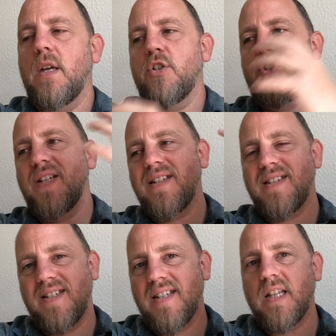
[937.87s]
Jesus
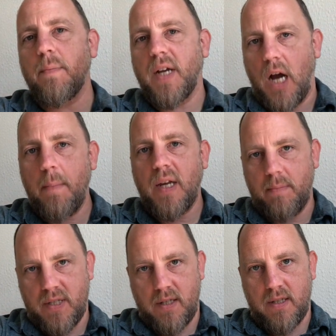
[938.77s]
is in the becoming
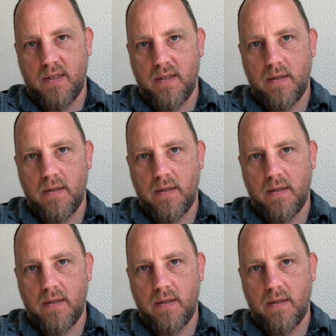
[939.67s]
business.